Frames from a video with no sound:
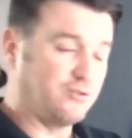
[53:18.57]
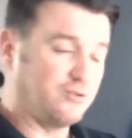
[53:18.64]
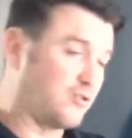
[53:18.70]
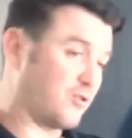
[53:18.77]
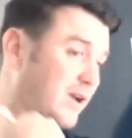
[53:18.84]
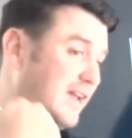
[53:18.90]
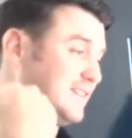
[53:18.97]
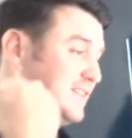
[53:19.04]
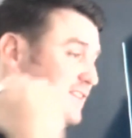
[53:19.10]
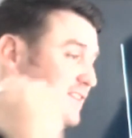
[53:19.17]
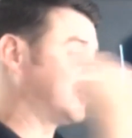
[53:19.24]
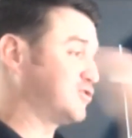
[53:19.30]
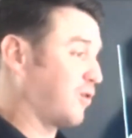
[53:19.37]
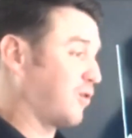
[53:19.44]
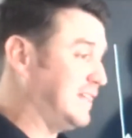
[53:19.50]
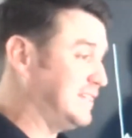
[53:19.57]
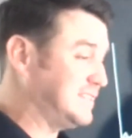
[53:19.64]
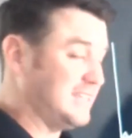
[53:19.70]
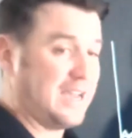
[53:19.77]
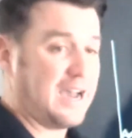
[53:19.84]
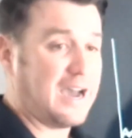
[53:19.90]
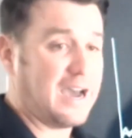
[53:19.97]
You create this
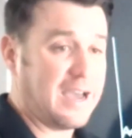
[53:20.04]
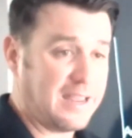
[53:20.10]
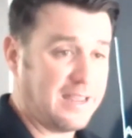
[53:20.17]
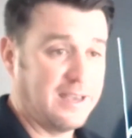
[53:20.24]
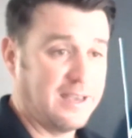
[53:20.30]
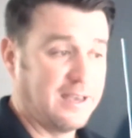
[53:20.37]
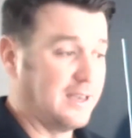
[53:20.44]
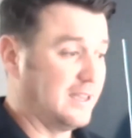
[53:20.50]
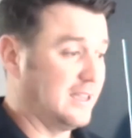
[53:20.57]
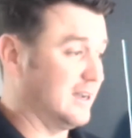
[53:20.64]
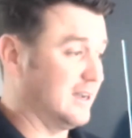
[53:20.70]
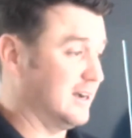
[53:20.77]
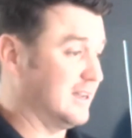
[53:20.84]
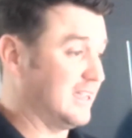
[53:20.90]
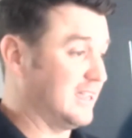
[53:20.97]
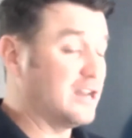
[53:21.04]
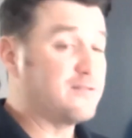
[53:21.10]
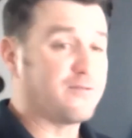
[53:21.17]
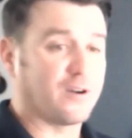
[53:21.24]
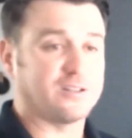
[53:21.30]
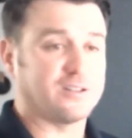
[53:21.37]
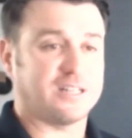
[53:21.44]
crazy high uh,
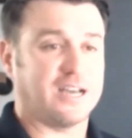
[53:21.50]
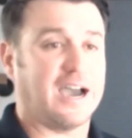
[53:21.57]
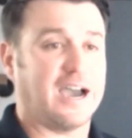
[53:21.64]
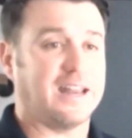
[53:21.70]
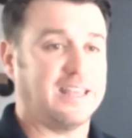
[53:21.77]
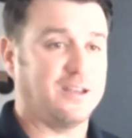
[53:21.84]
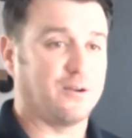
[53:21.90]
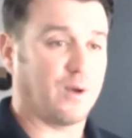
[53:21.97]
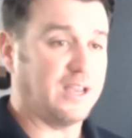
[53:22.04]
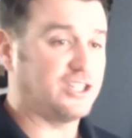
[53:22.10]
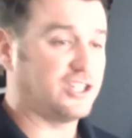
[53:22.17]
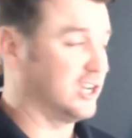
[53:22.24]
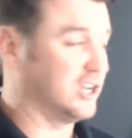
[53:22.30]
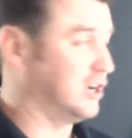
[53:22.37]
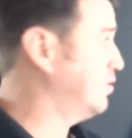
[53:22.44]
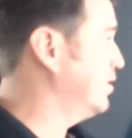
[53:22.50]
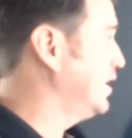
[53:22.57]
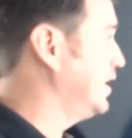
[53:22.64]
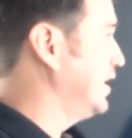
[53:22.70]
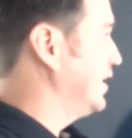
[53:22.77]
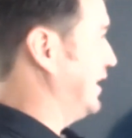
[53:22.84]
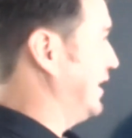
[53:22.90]
inverse I to E
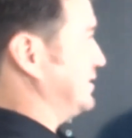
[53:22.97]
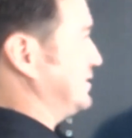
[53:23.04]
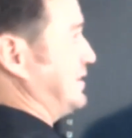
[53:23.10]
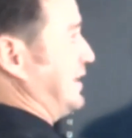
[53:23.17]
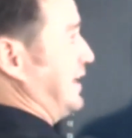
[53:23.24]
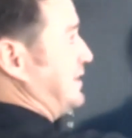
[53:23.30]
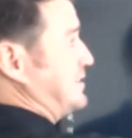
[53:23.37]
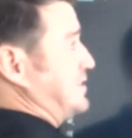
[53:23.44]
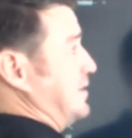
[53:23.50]
ratio that, that